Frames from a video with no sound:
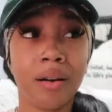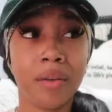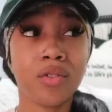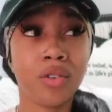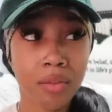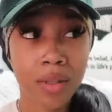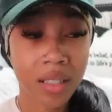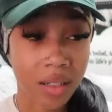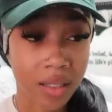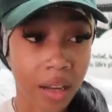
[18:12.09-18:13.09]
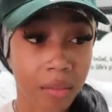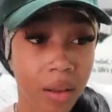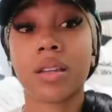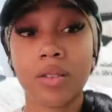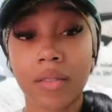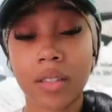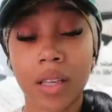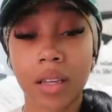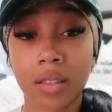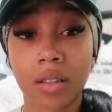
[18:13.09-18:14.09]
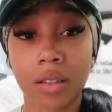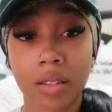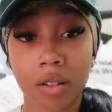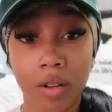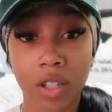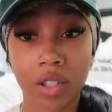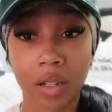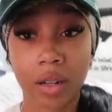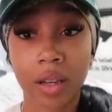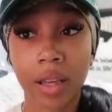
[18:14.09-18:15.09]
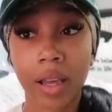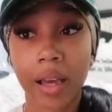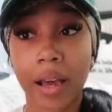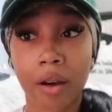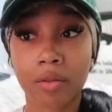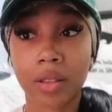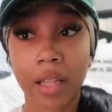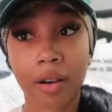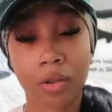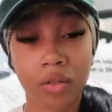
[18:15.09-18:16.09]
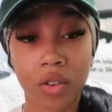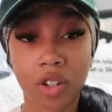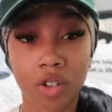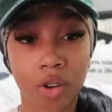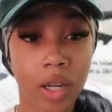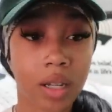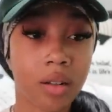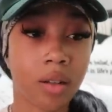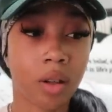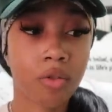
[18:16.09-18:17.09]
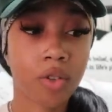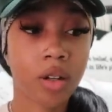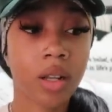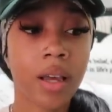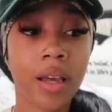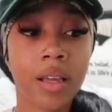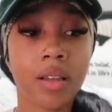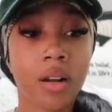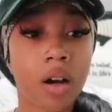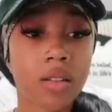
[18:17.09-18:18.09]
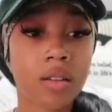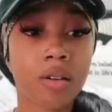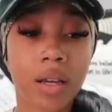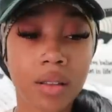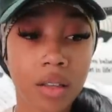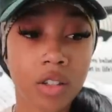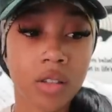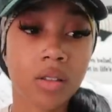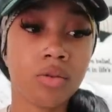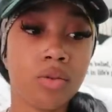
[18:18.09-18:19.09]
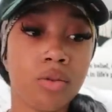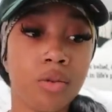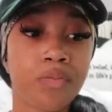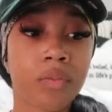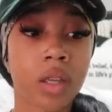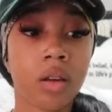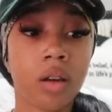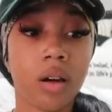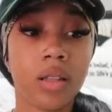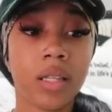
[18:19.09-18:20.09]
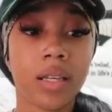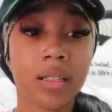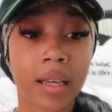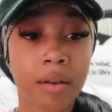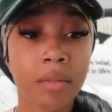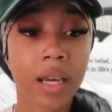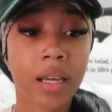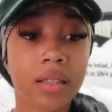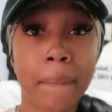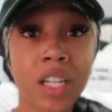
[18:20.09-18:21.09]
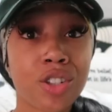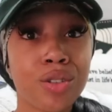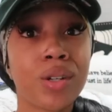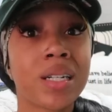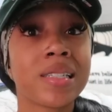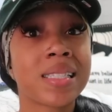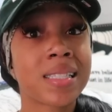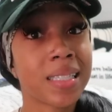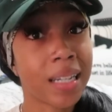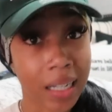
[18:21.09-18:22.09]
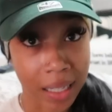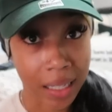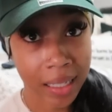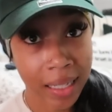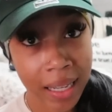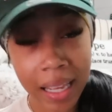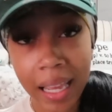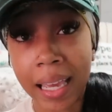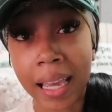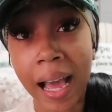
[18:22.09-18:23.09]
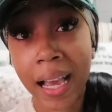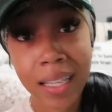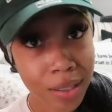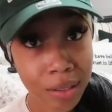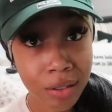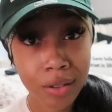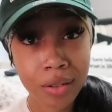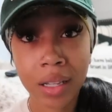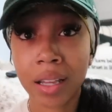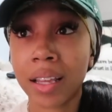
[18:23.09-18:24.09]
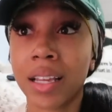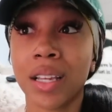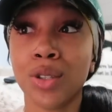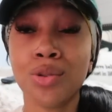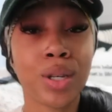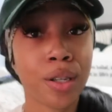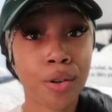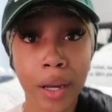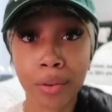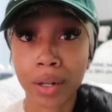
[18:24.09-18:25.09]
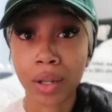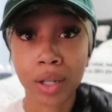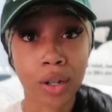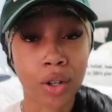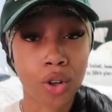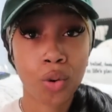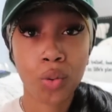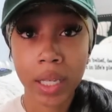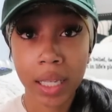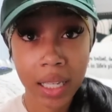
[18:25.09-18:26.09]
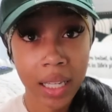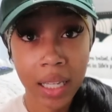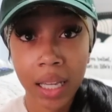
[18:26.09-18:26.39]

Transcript: in. If you do miss an assignment, you have to take into consideration how that will affect your grade in the long run. Then also pay attention to the exam dates. Make sure you are studying. In high school, you could get away with a little quick